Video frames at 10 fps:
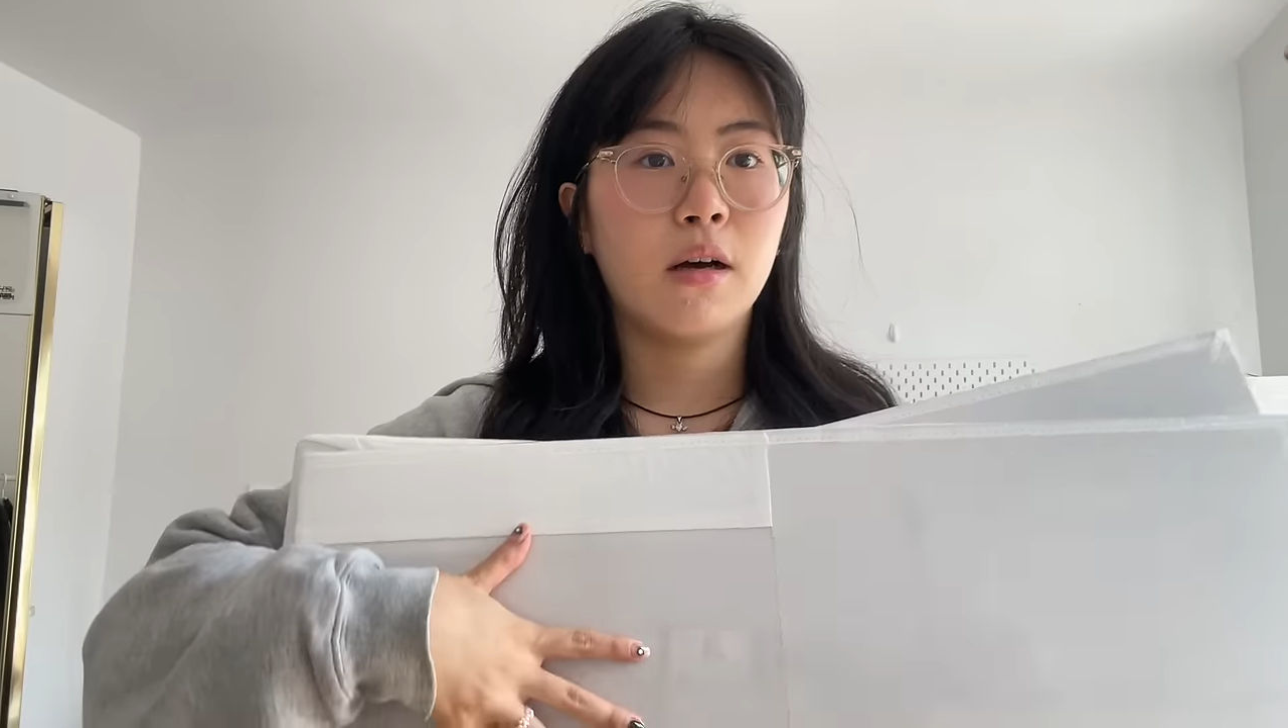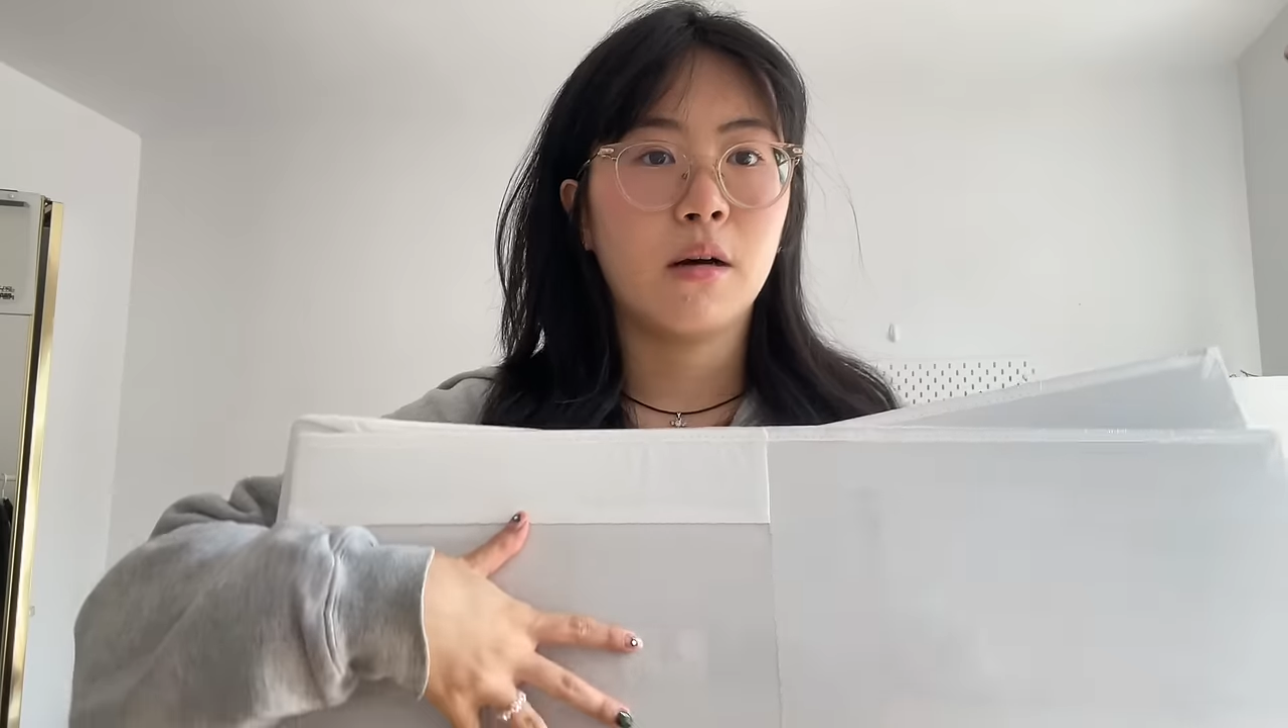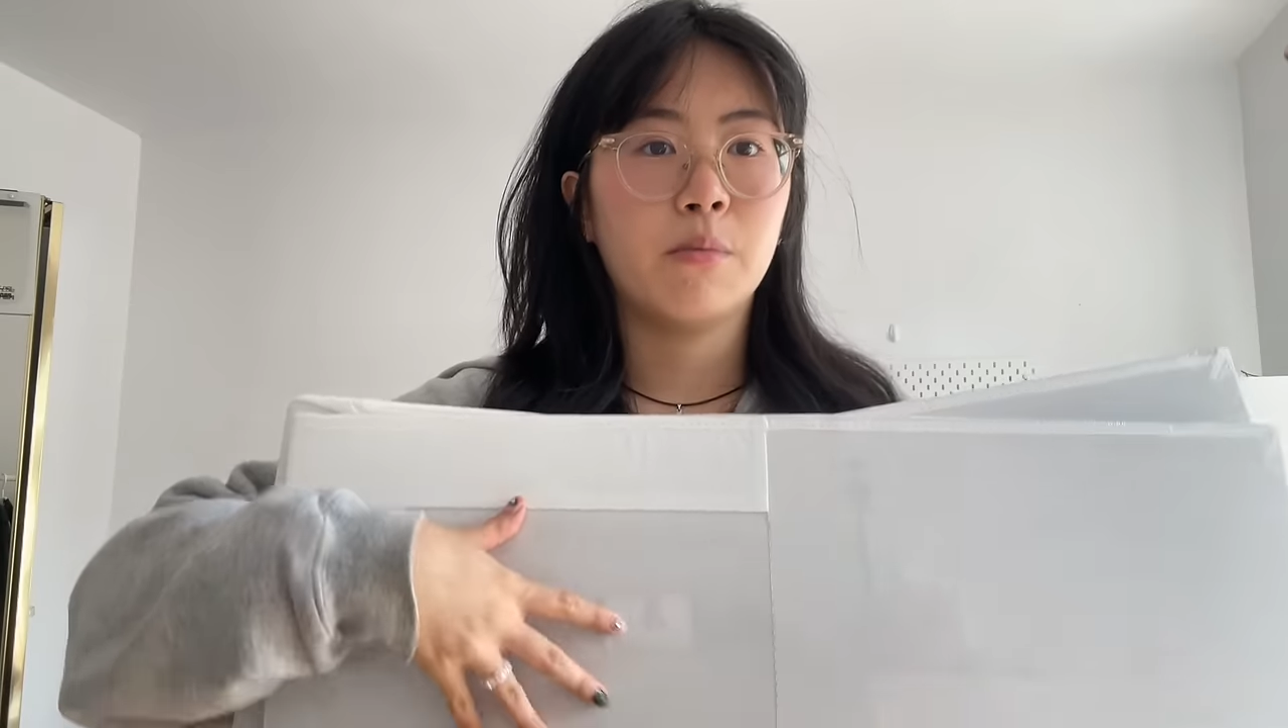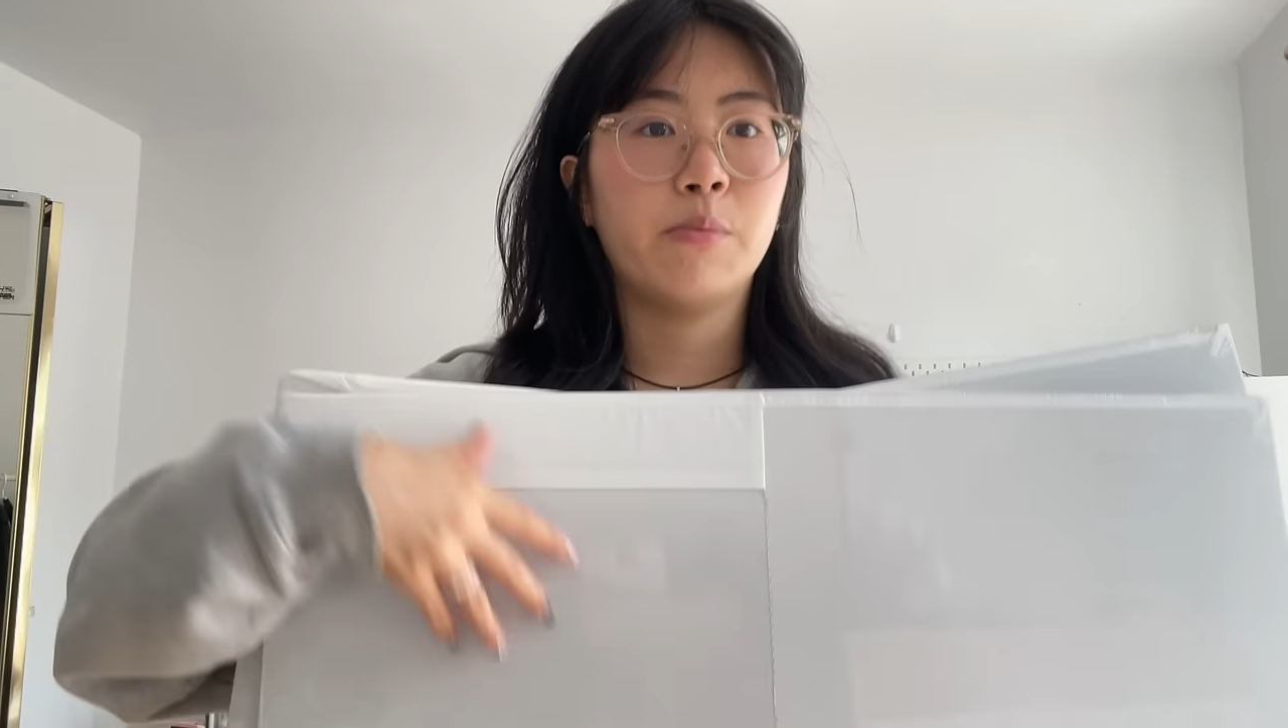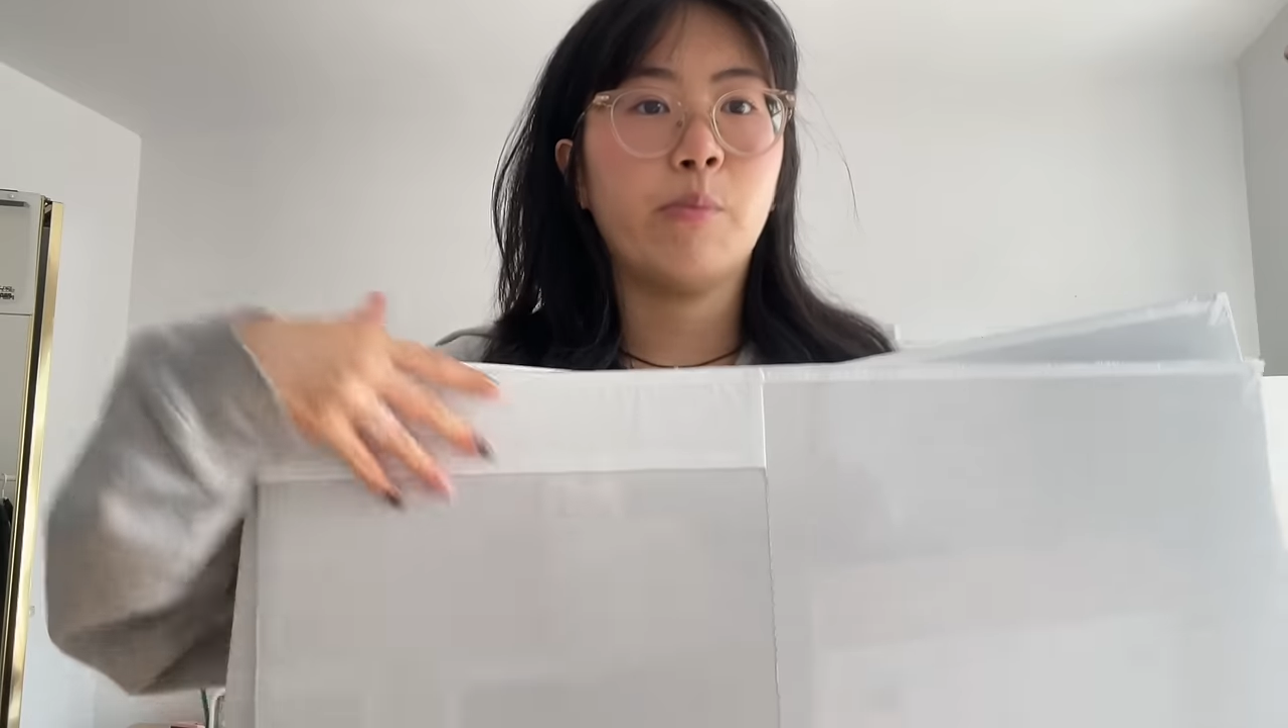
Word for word: um,